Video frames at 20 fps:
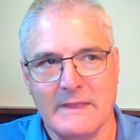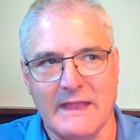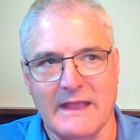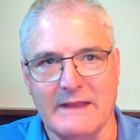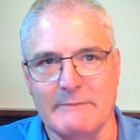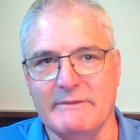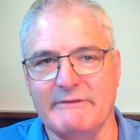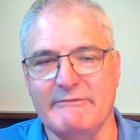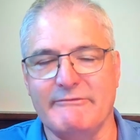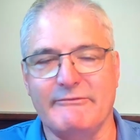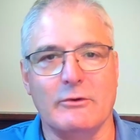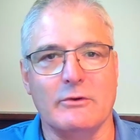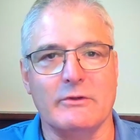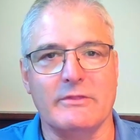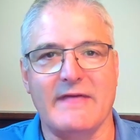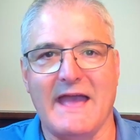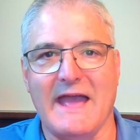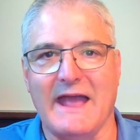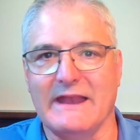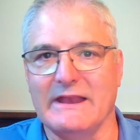before
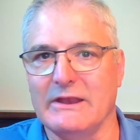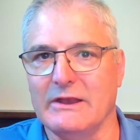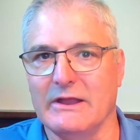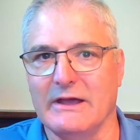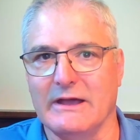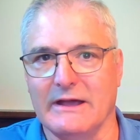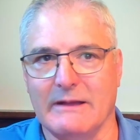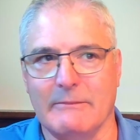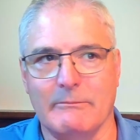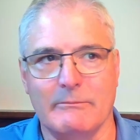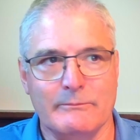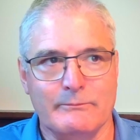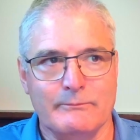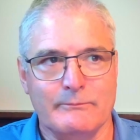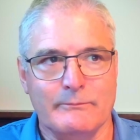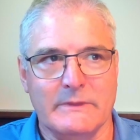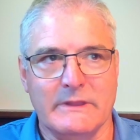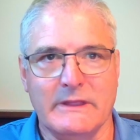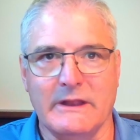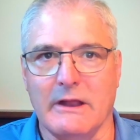that, I'm
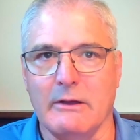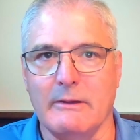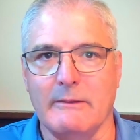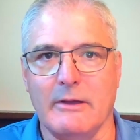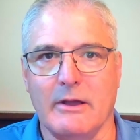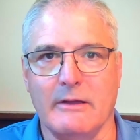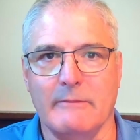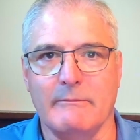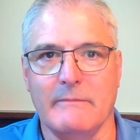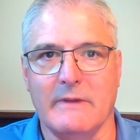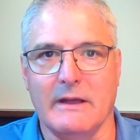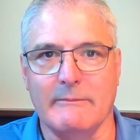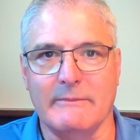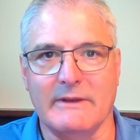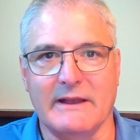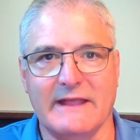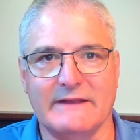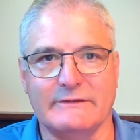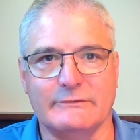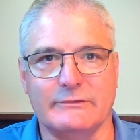an
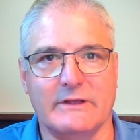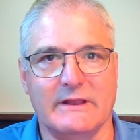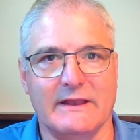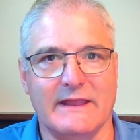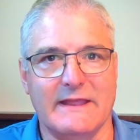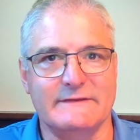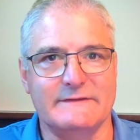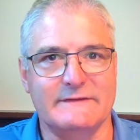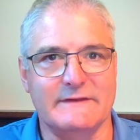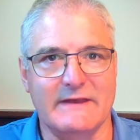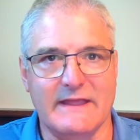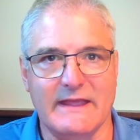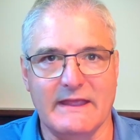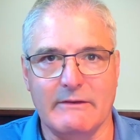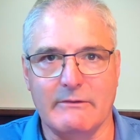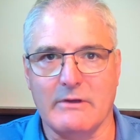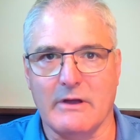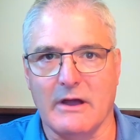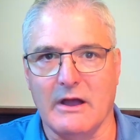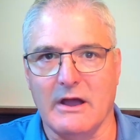electrical
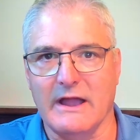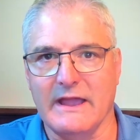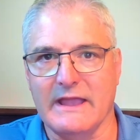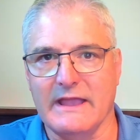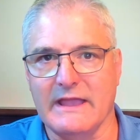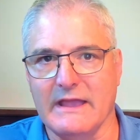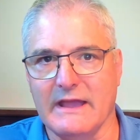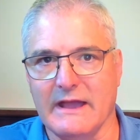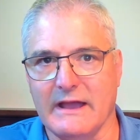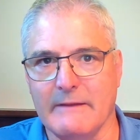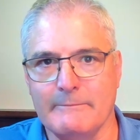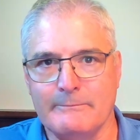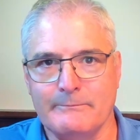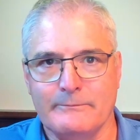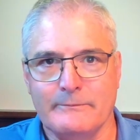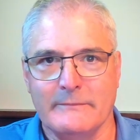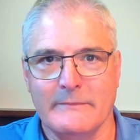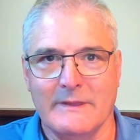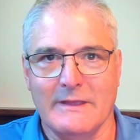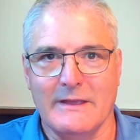engineer. I
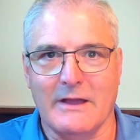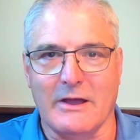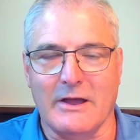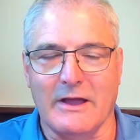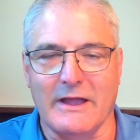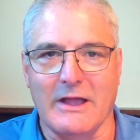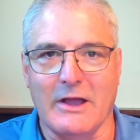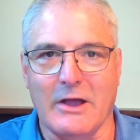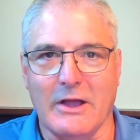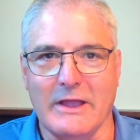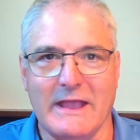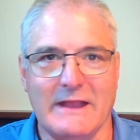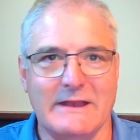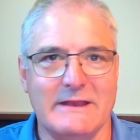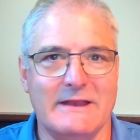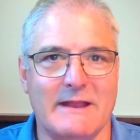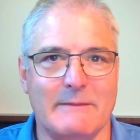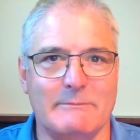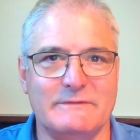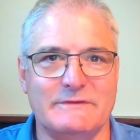
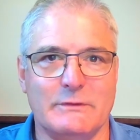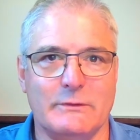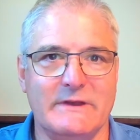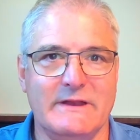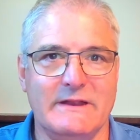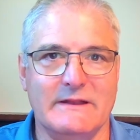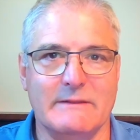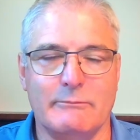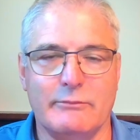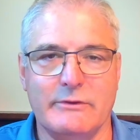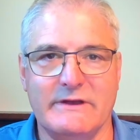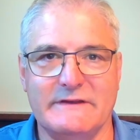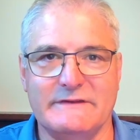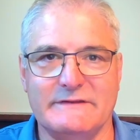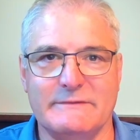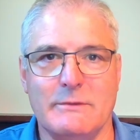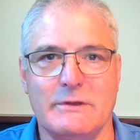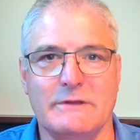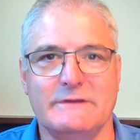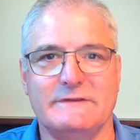ended up joining the
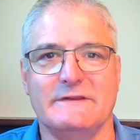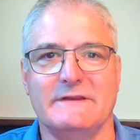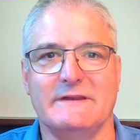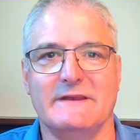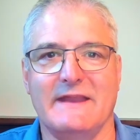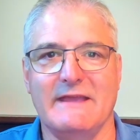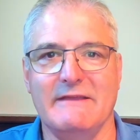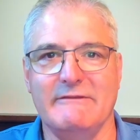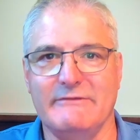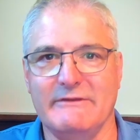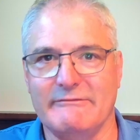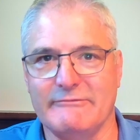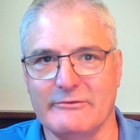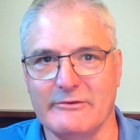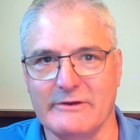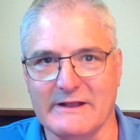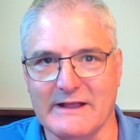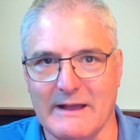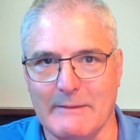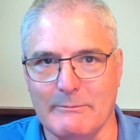British Merchant Navy for
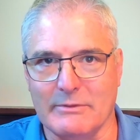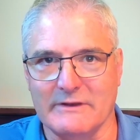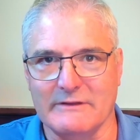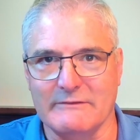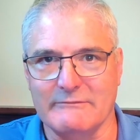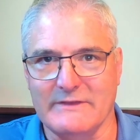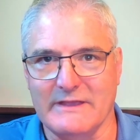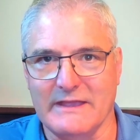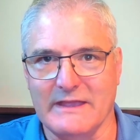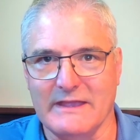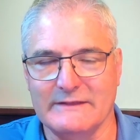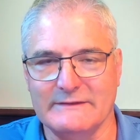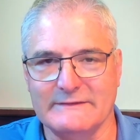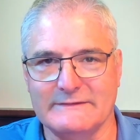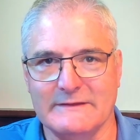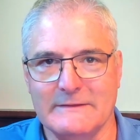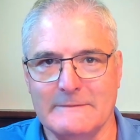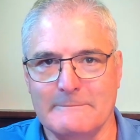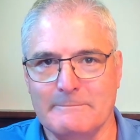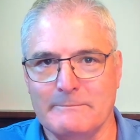a couple of
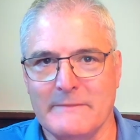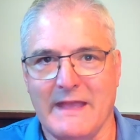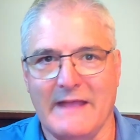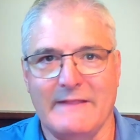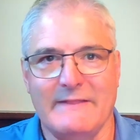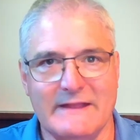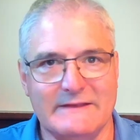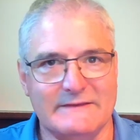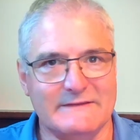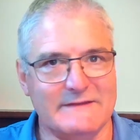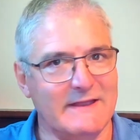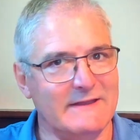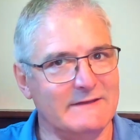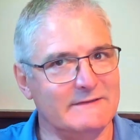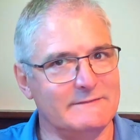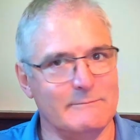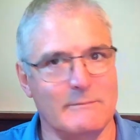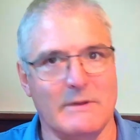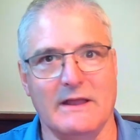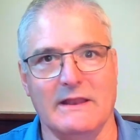years, and that
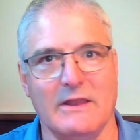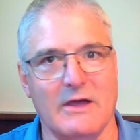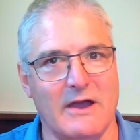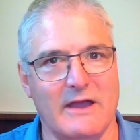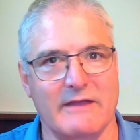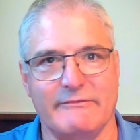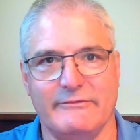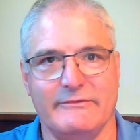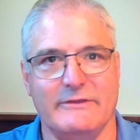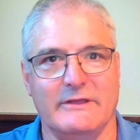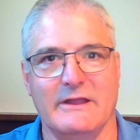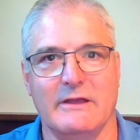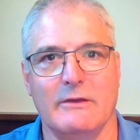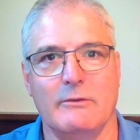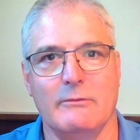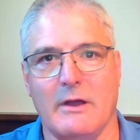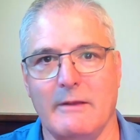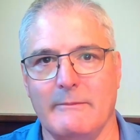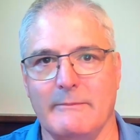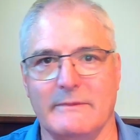changed my life.
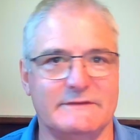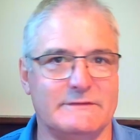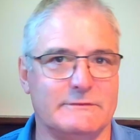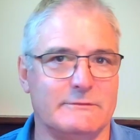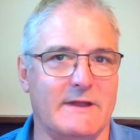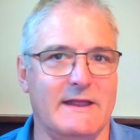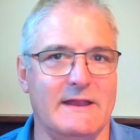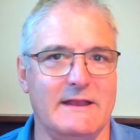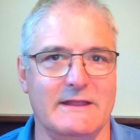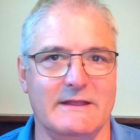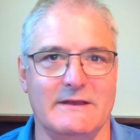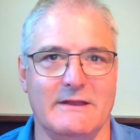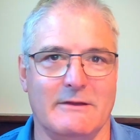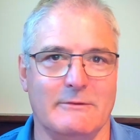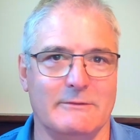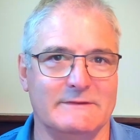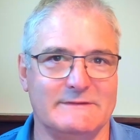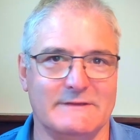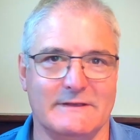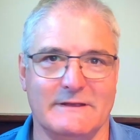I'm Australian. I
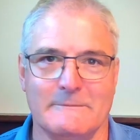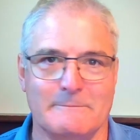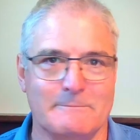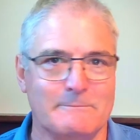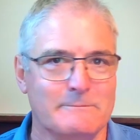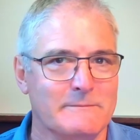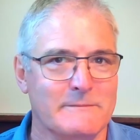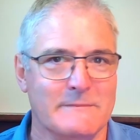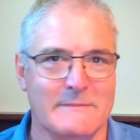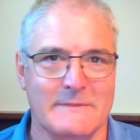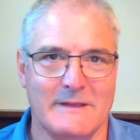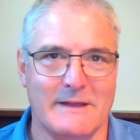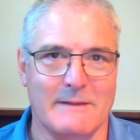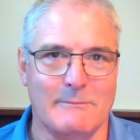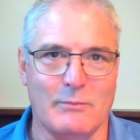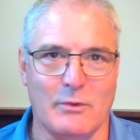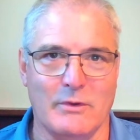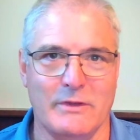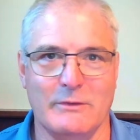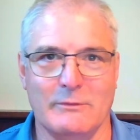was a
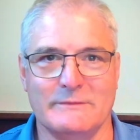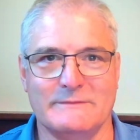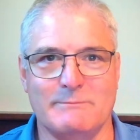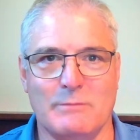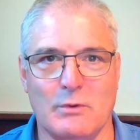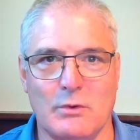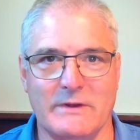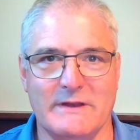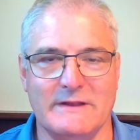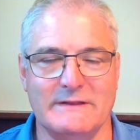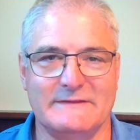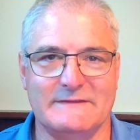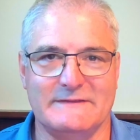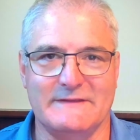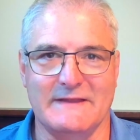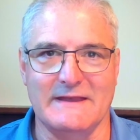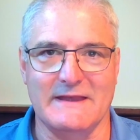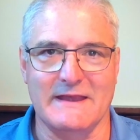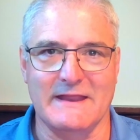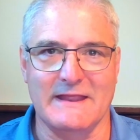boy who was born in
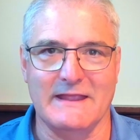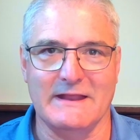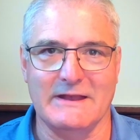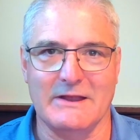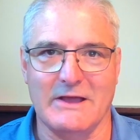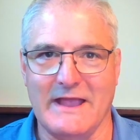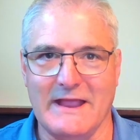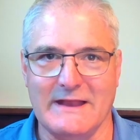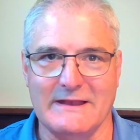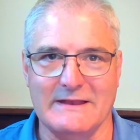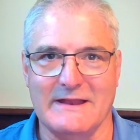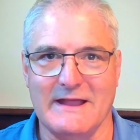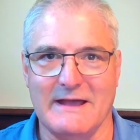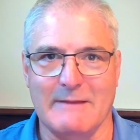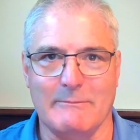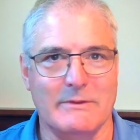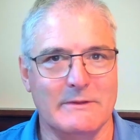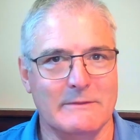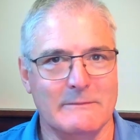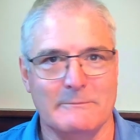Sydney, and I ended
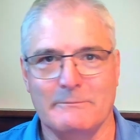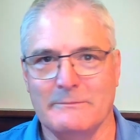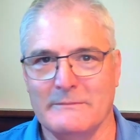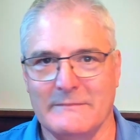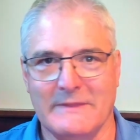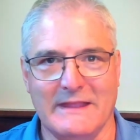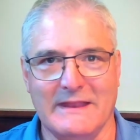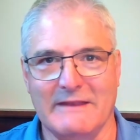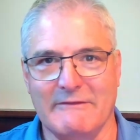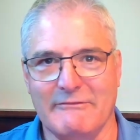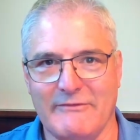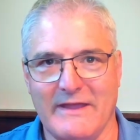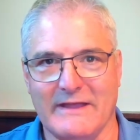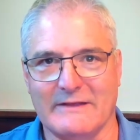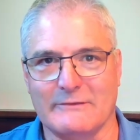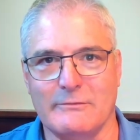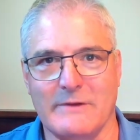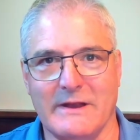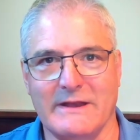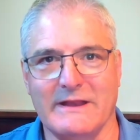up, in
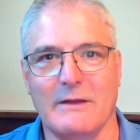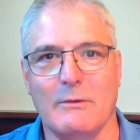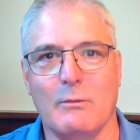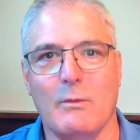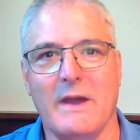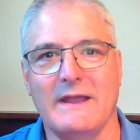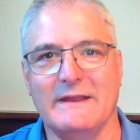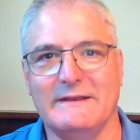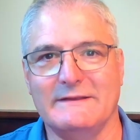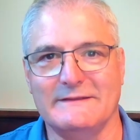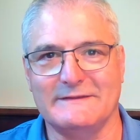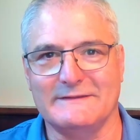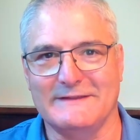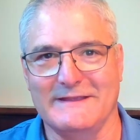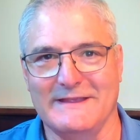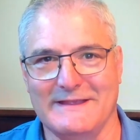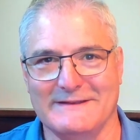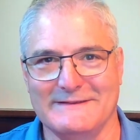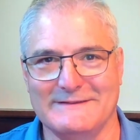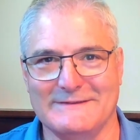effect, running away to
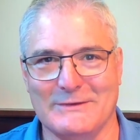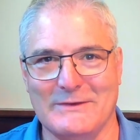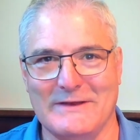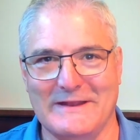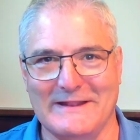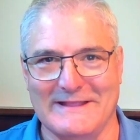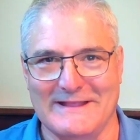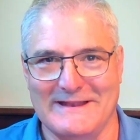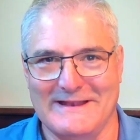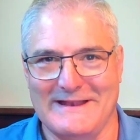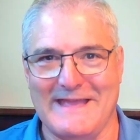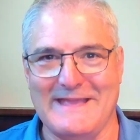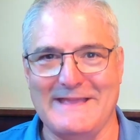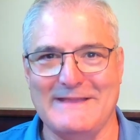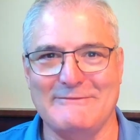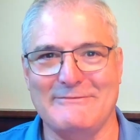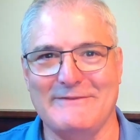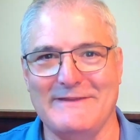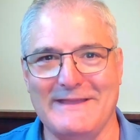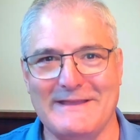sea and joining the
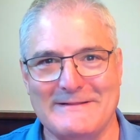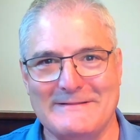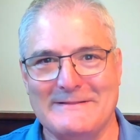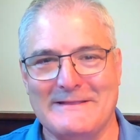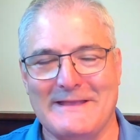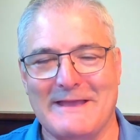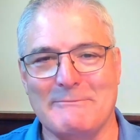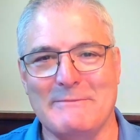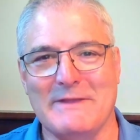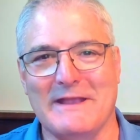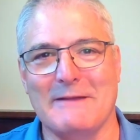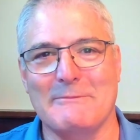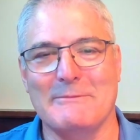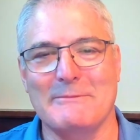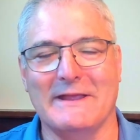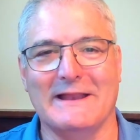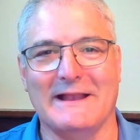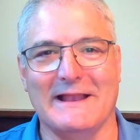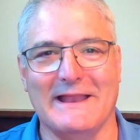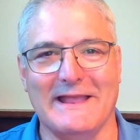Navy and
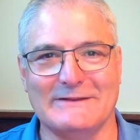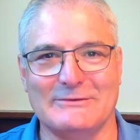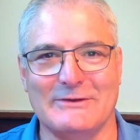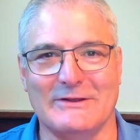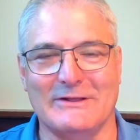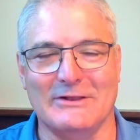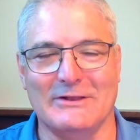becoming an electrical